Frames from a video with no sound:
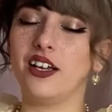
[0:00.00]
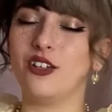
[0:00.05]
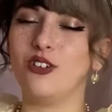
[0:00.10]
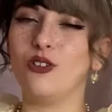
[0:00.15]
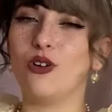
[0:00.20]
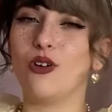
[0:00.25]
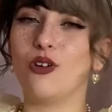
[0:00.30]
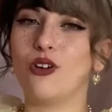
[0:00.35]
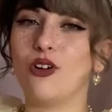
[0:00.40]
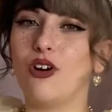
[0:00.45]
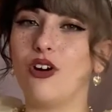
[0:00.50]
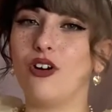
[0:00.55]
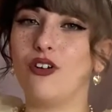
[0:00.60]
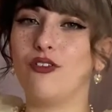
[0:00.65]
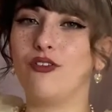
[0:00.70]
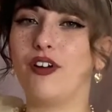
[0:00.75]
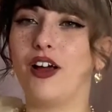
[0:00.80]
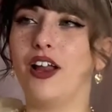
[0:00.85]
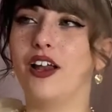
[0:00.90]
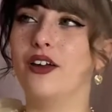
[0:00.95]
knockoff
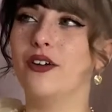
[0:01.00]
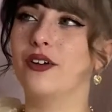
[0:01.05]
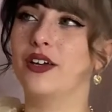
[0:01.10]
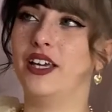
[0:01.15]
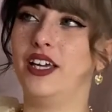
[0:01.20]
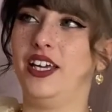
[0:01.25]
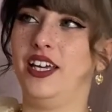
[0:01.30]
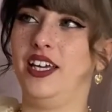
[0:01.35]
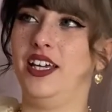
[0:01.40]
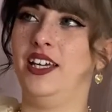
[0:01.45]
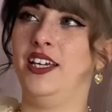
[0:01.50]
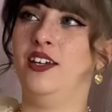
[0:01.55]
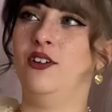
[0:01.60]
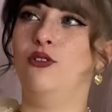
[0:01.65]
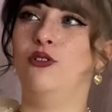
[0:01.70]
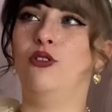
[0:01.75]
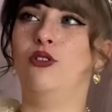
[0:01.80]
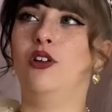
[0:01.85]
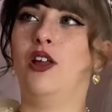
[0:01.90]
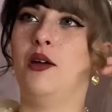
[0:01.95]
Hello Kitty
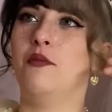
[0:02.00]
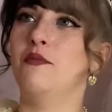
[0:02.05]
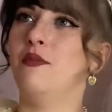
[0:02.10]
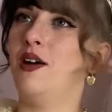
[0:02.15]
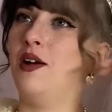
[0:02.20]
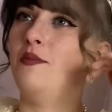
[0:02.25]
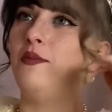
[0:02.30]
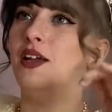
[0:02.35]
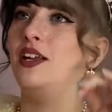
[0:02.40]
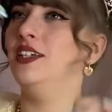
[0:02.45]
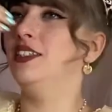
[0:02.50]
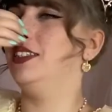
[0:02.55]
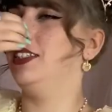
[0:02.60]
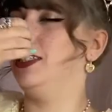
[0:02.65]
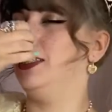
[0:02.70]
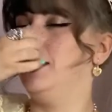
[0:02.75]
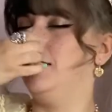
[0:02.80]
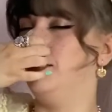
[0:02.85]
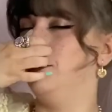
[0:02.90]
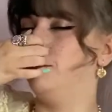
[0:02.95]
or like My
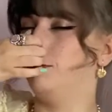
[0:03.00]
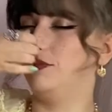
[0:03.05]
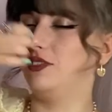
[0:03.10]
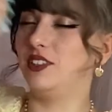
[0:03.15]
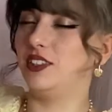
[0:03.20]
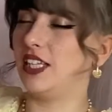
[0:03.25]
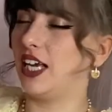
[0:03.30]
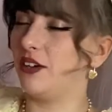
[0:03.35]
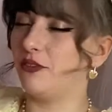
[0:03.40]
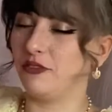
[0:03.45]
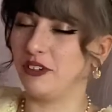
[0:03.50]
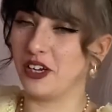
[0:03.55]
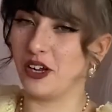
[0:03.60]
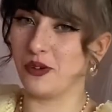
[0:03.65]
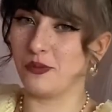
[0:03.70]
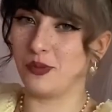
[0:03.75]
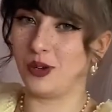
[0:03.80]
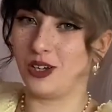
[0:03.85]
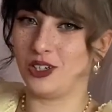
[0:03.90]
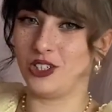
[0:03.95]
Melody Sanrio
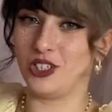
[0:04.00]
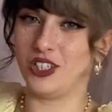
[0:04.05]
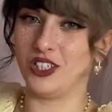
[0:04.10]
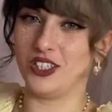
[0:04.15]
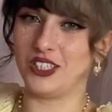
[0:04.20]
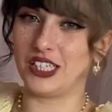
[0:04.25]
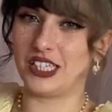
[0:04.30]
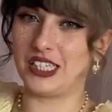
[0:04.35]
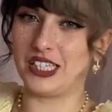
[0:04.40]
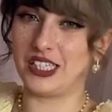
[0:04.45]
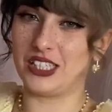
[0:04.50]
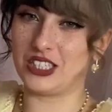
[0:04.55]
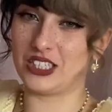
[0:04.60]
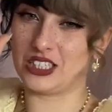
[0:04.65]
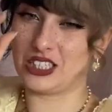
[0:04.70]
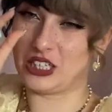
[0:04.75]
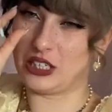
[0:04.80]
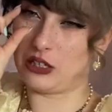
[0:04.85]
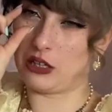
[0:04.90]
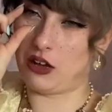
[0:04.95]
plushies and they're just
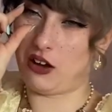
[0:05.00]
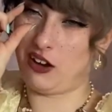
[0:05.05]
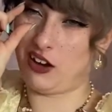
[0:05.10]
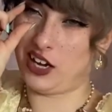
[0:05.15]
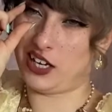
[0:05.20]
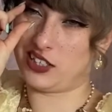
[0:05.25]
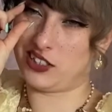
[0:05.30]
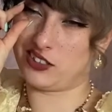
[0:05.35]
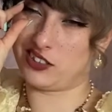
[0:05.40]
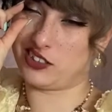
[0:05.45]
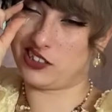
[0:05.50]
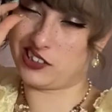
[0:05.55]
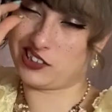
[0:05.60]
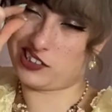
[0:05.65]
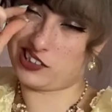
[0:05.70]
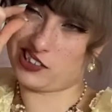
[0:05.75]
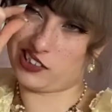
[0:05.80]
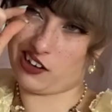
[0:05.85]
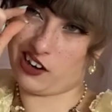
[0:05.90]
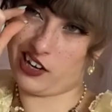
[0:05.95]
like the eyes just like
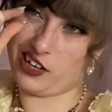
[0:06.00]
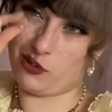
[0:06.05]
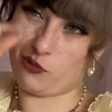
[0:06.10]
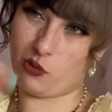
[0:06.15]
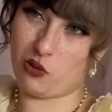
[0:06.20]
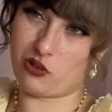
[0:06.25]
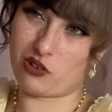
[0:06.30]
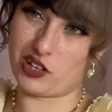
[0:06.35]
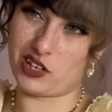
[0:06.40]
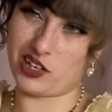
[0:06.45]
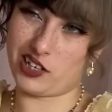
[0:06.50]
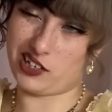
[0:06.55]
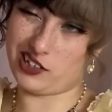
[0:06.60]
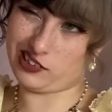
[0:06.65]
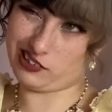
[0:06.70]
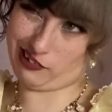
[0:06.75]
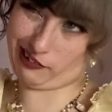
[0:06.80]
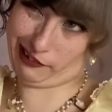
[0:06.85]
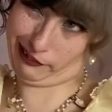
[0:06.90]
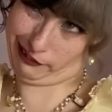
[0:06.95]
slightly wonky and it's
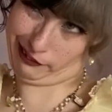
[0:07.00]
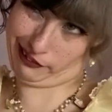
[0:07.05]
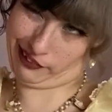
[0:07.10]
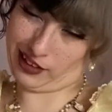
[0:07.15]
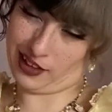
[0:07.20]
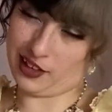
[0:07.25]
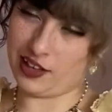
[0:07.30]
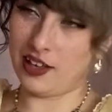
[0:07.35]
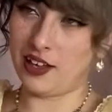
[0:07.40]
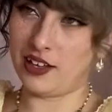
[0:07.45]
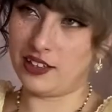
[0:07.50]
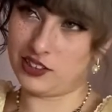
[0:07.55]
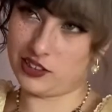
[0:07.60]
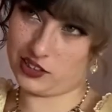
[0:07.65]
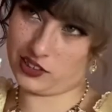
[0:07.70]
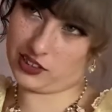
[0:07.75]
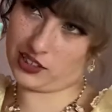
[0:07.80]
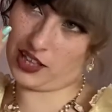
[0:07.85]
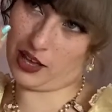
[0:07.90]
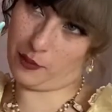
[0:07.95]
like just
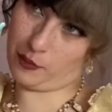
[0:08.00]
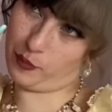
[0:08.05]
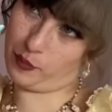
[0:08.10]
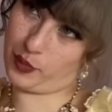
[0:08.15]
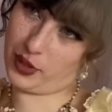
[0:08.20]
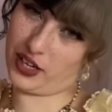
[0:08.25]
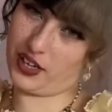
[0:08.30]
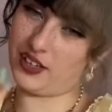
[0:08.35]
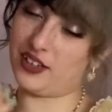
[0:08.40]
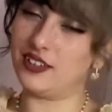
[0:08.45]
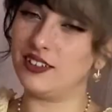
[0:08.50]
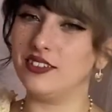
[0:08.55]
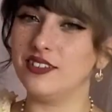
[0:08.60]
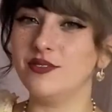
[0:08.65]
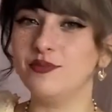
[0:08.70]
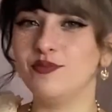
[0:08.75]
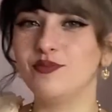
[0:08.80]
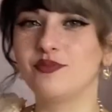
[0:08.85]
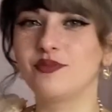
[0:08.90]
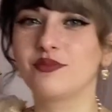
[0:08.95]
that bit,
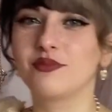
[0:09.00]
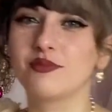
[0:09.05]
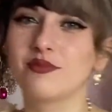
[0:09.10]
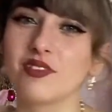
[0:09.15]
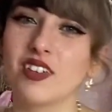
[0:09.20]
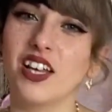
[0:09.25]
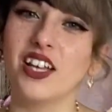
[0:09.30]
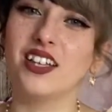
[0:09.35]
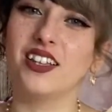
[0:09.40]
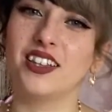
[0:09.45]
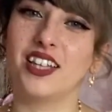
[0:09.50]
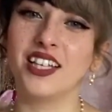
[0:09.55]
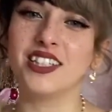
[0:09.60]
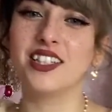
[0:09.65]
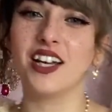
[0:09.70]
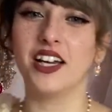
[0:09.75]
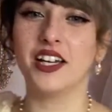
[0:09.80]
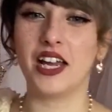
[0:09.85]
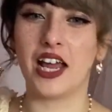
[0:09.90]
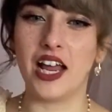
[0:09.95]
there's
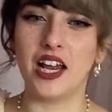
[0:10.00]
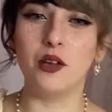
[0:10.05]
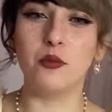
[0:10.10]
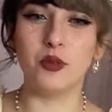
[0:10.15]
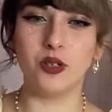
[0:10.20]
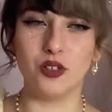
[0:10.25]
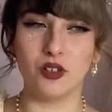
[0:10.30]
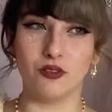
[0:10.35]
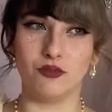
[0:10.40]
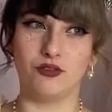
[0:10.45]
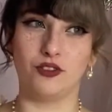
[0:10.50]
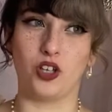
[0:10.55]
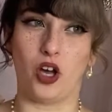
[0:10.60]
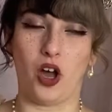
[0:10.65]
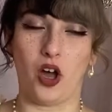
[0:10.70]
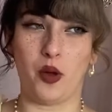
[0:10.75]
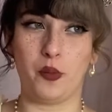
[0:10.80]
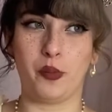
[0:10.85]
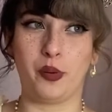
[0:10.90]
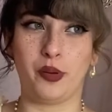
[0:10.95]
like an element of
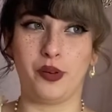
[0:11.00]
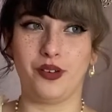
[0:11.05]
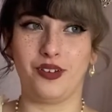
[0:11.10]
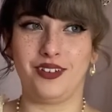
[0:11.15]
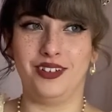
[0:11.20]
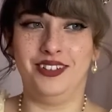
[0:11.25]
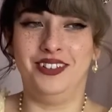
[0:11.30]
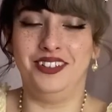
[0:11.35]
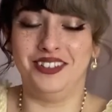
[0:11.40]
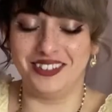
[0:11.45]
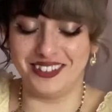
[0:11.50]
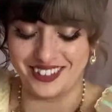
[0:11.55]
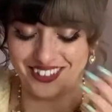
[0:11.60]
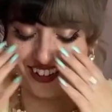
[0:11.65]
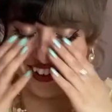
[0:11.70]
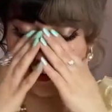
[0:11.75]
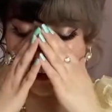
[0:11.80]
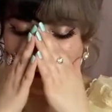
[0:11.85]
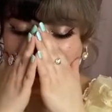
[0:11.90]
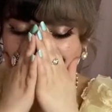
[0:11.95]
derp.
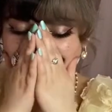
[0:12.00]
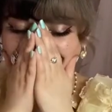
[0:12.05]
God.